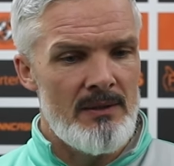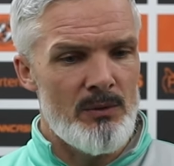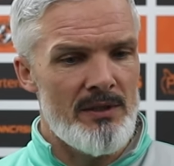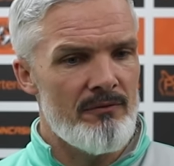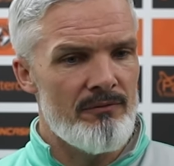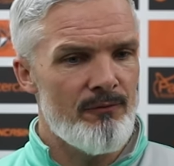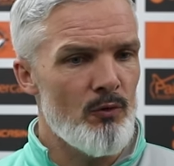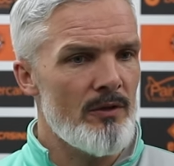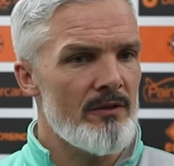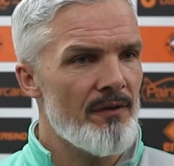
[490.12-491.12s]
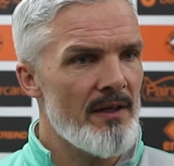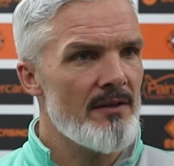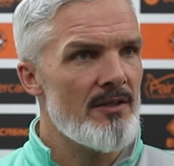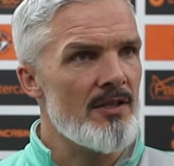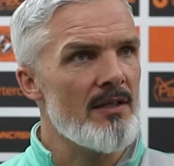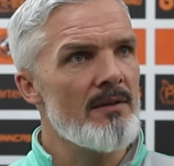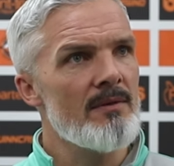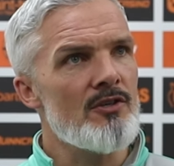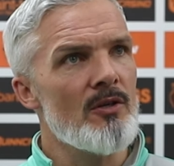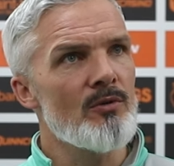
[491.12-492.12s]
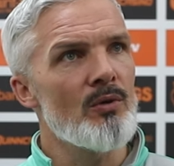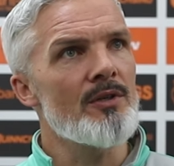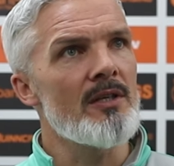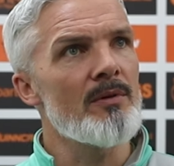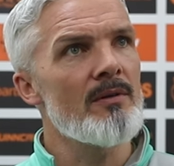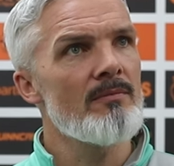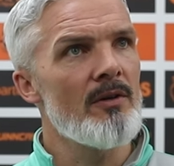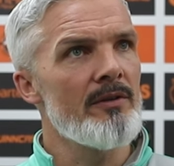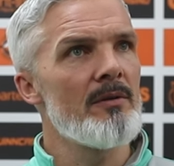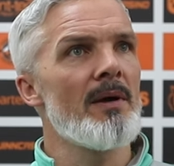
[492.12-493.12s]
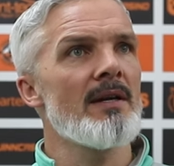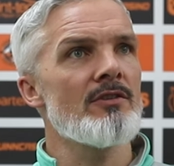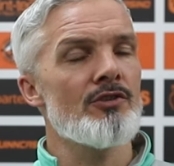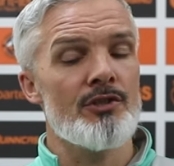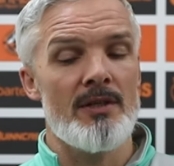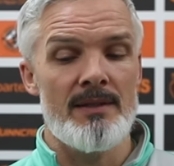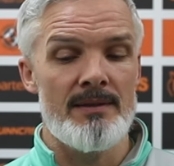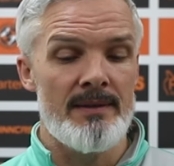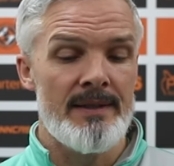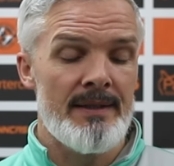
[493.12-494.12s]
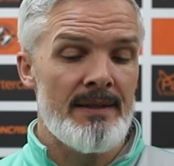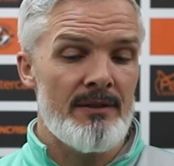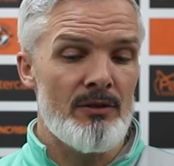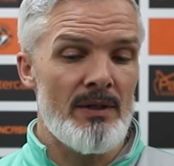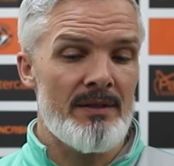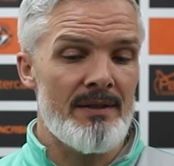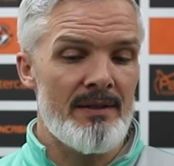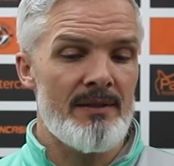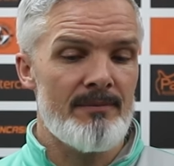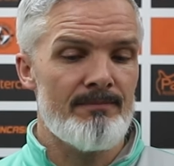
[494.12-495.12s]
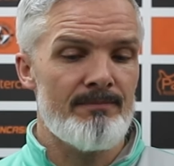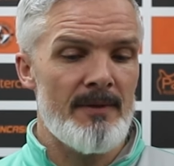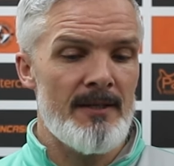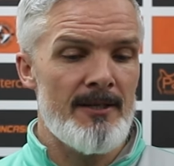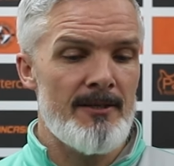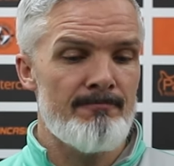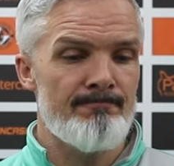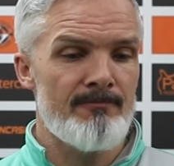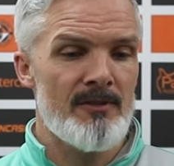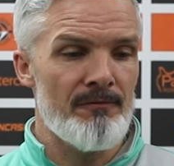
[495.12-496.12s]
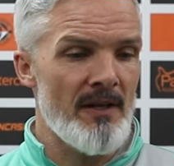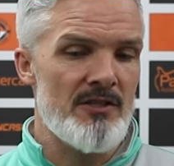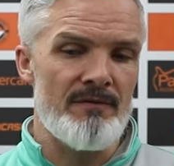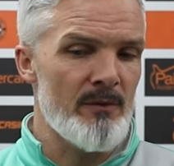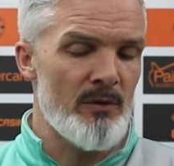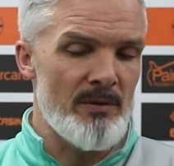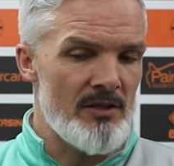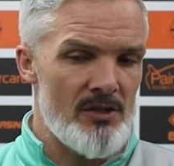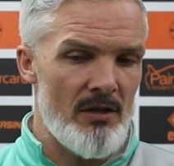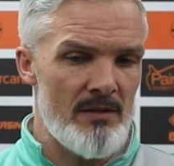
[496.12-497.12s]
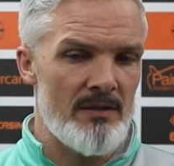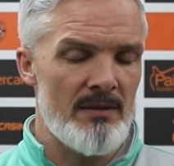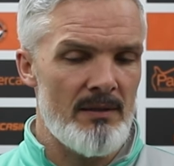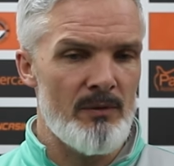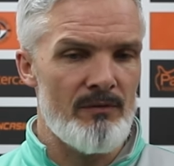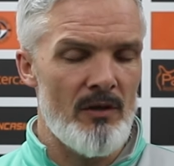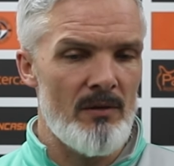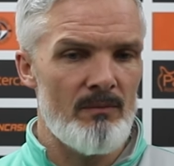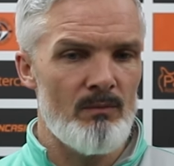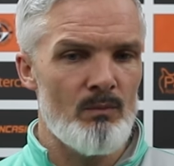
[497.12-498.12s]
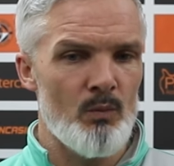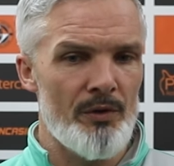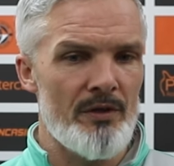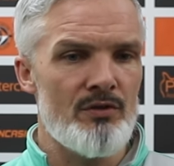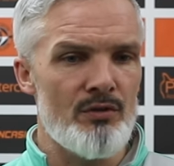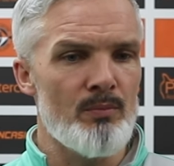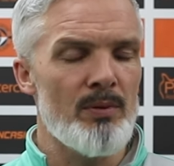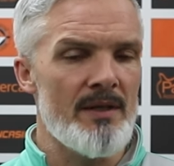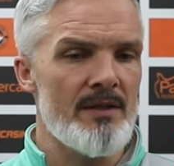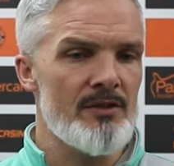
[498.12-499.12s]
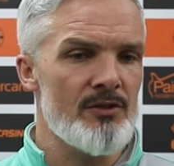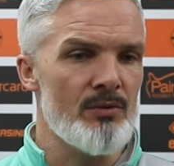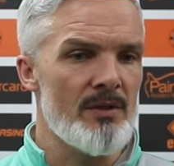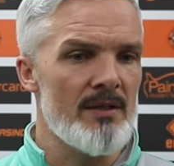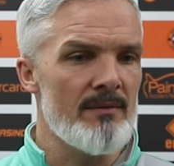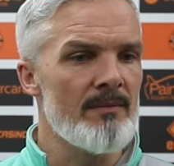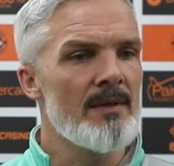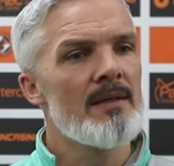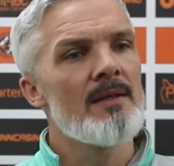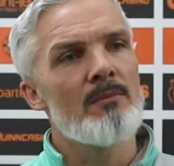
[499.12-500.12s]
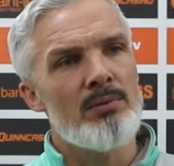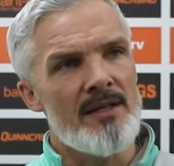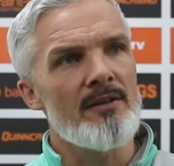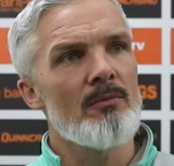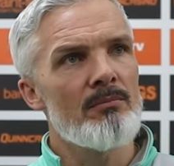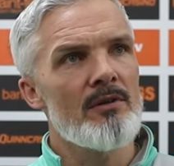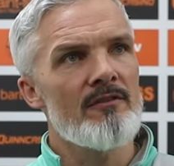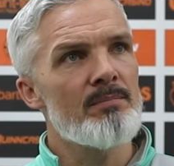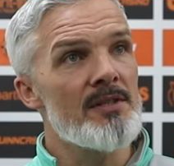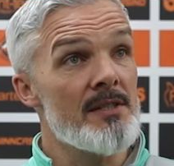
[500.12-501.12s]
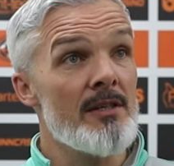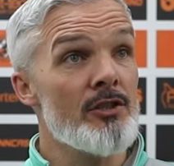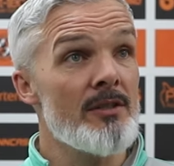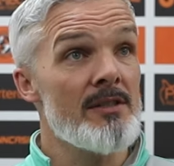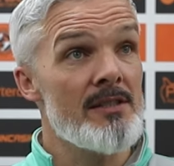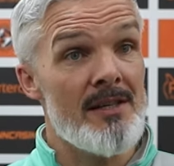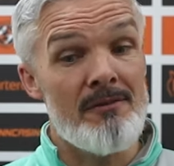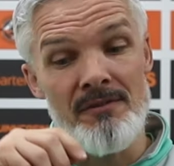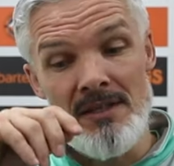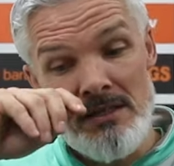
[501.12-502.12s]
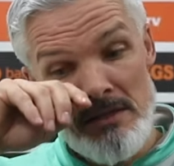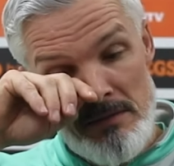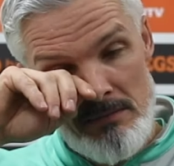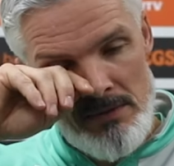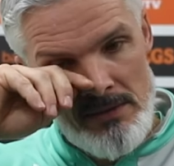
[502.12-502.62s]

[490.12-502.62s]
we had four defenders and a sub-goalkeeper on the bench. And, you know, I think defensively we've been solid. We've got one or two players who can play a number of positions if needed.